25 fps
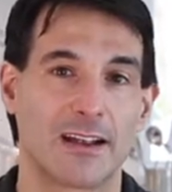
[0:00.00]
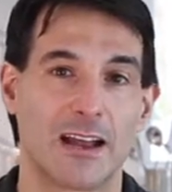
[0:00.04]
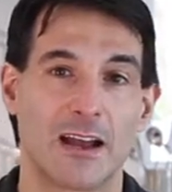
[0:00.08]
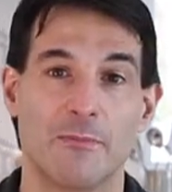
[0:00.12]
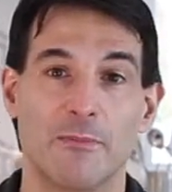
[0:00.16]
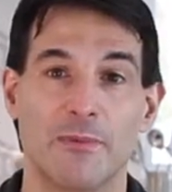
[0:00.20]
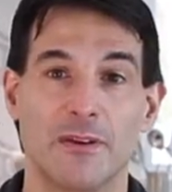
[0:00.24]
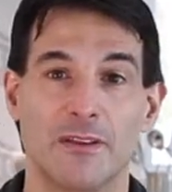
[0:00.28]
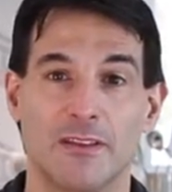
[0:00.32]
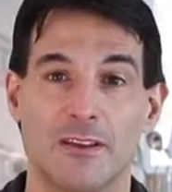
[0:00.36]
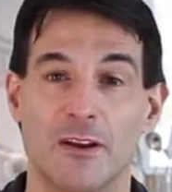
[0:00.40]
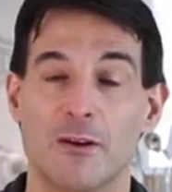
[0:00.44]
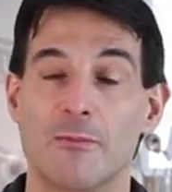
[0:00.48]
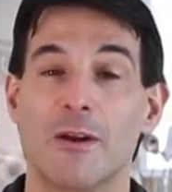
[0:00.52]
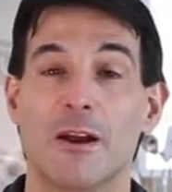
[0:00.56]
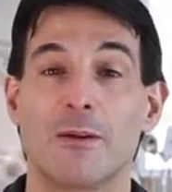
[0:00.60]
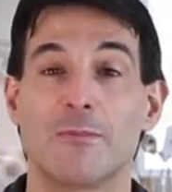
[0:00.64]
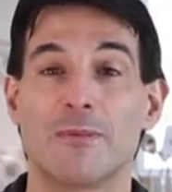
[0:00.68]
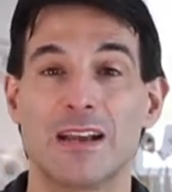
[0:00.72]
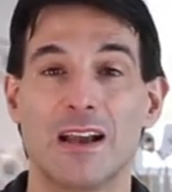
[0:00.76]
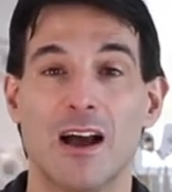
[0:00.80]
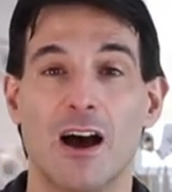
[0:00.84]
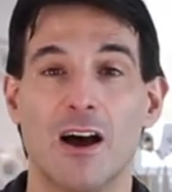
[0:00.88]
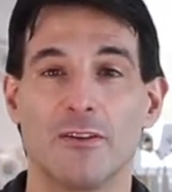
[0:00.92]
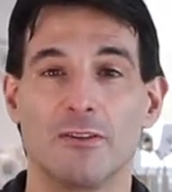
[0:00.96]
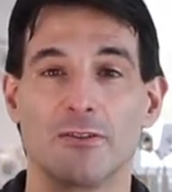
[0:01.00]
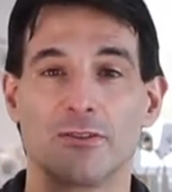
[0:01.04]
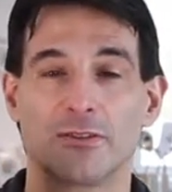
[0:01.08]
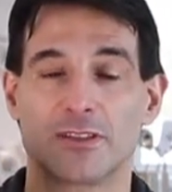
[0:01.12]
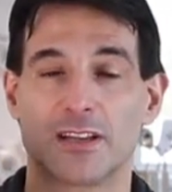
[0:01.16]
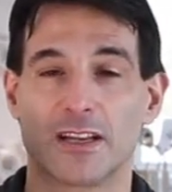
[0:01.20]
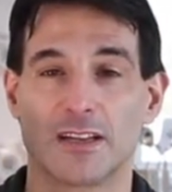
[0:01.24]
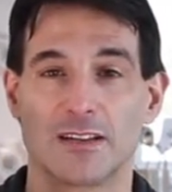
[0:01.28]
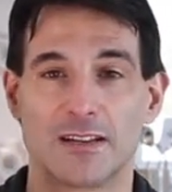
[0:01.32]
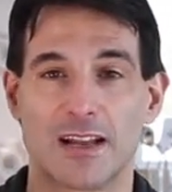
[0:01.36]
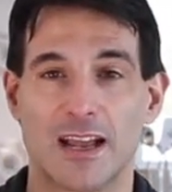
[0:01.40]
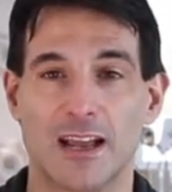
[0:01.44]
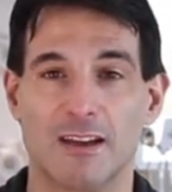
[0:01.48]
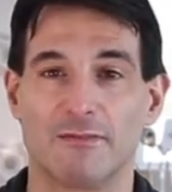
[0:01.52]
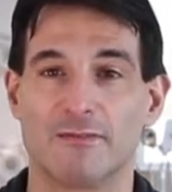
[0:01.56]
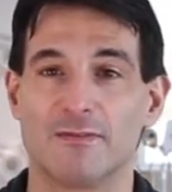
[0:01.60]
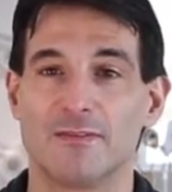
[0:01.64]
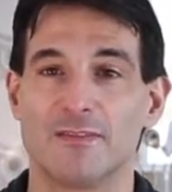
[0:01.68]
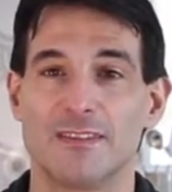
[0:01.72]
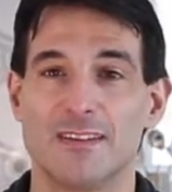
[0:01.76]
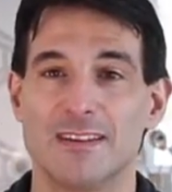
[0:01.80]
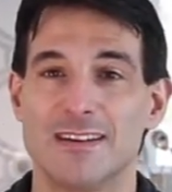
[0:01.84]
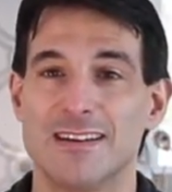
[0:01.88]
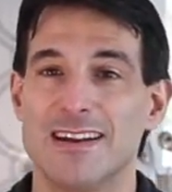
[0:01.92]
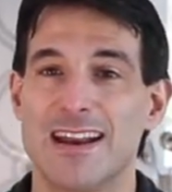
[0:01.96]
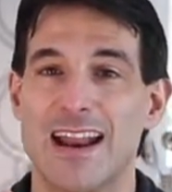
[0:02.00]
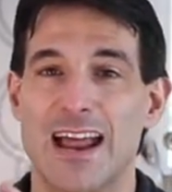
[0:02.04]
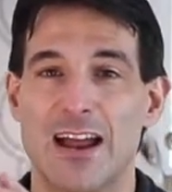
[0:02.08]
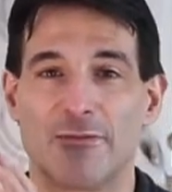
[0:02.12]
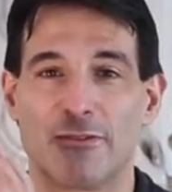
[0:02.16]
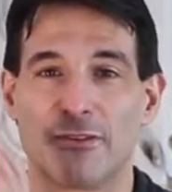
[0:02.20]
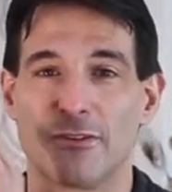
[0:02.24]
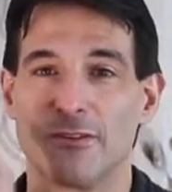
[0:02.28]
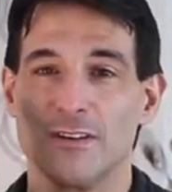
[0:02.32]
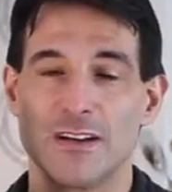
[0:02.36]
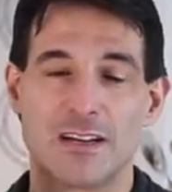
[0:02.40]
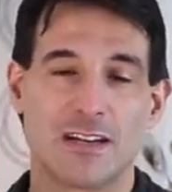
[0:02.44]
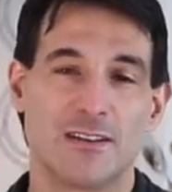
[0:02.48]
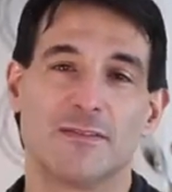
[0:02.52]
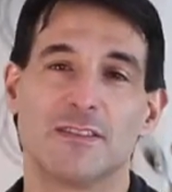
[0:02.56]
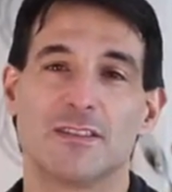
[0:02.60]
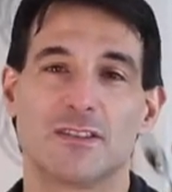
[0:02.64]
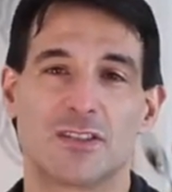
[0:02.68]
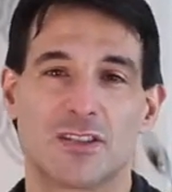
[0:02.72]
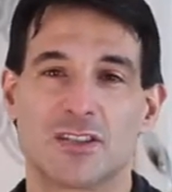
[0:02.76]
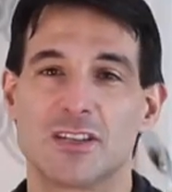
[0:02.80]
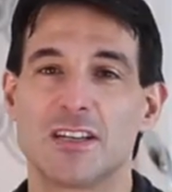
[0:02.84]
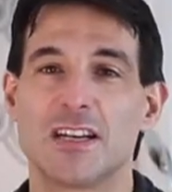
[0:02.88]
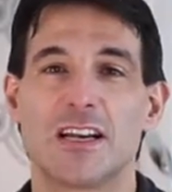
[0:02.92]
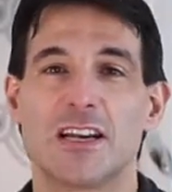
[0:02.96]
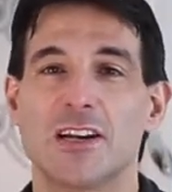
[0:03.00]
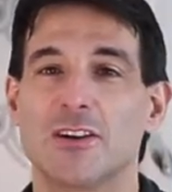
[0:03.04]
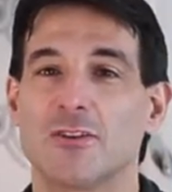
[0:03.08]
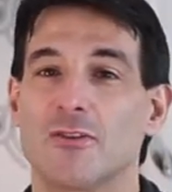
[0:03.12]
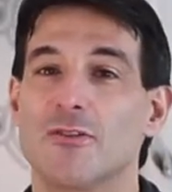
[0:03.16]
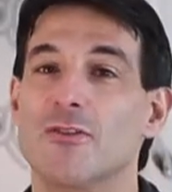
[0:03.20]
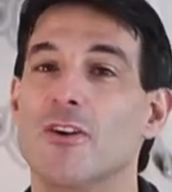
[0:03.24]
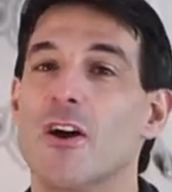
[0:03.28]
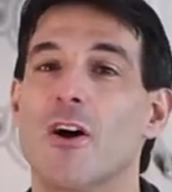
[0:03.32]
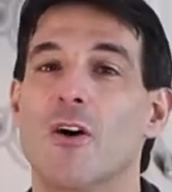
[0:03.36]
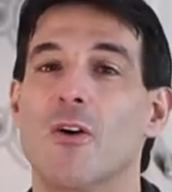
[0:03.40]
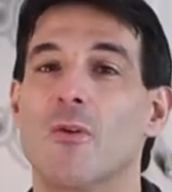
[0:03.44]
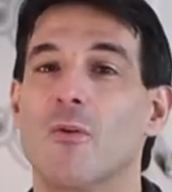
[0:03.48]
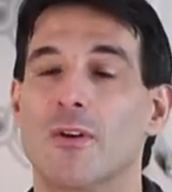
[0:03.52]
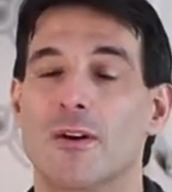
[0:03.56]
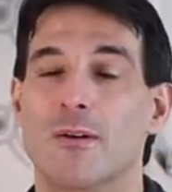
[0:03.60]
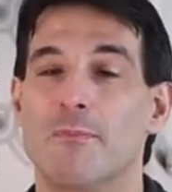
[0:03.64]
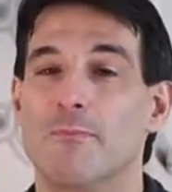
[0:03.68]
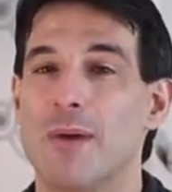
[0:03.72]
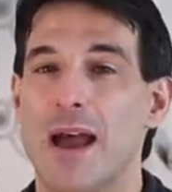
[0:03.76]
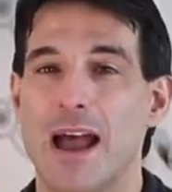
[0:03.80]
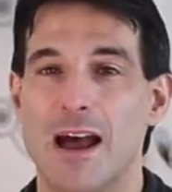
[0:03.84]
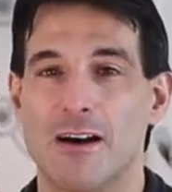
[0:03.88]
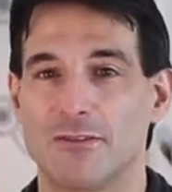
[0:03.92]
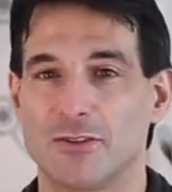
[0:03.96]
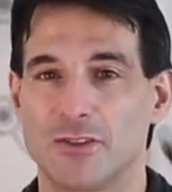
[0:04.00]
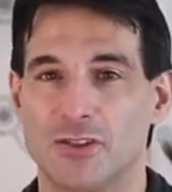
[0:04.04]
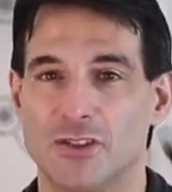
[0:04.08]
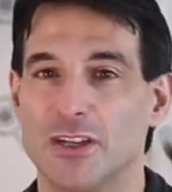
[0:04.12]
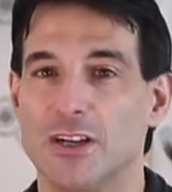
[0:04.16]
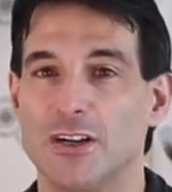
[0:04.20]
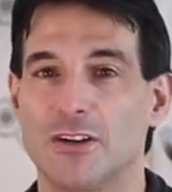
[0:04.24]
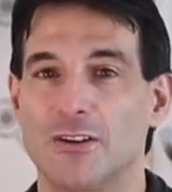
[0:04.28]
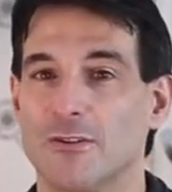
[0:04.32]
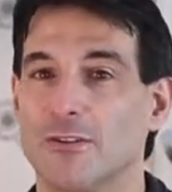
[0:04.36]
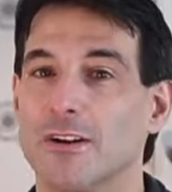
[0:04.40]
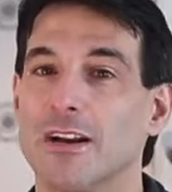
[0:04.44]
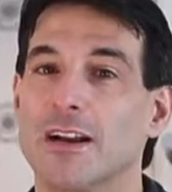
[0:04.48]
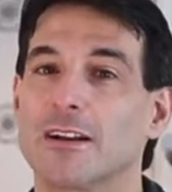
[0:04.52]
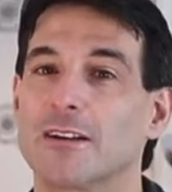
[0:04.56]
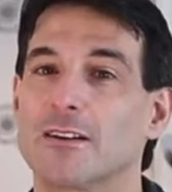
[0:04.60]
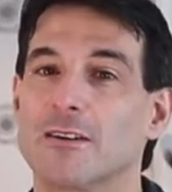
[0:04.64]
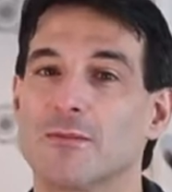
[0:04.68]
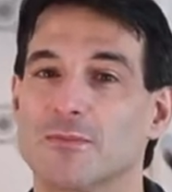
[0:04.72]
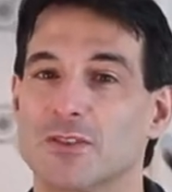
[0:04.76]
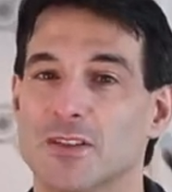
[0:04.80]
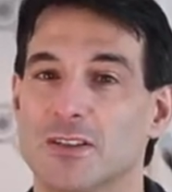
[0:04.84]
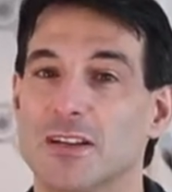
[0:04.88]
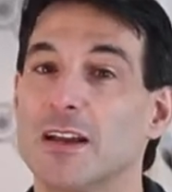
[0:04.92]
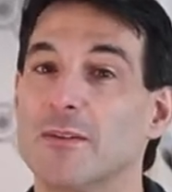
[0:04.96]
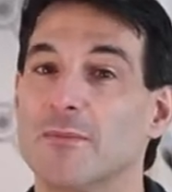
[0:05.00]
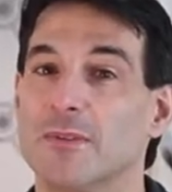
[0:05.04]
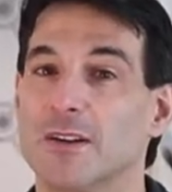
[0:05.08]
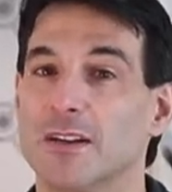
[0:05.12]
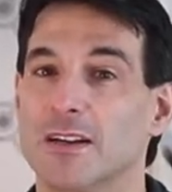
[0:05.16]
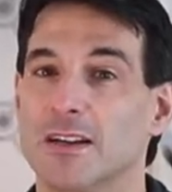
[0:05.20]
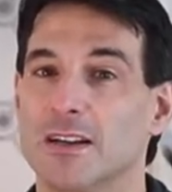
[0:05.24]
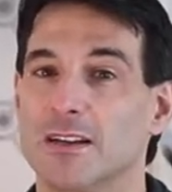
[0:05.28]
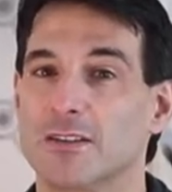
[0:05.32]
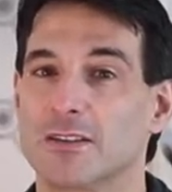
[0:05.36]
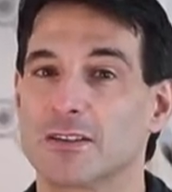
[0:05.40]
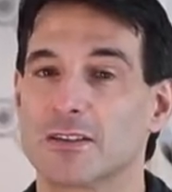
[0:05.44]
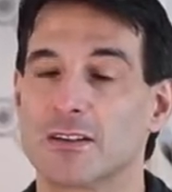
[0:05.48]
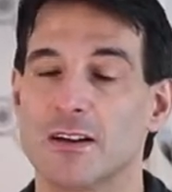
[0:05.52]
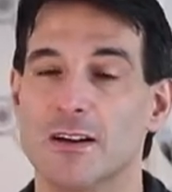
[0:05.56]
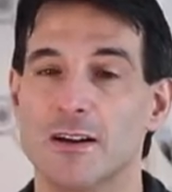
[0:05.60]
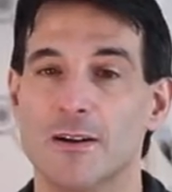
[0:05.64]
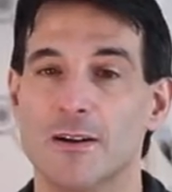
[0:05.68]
and there may be others that have never even seen or know what a balance sheet or an income statement is.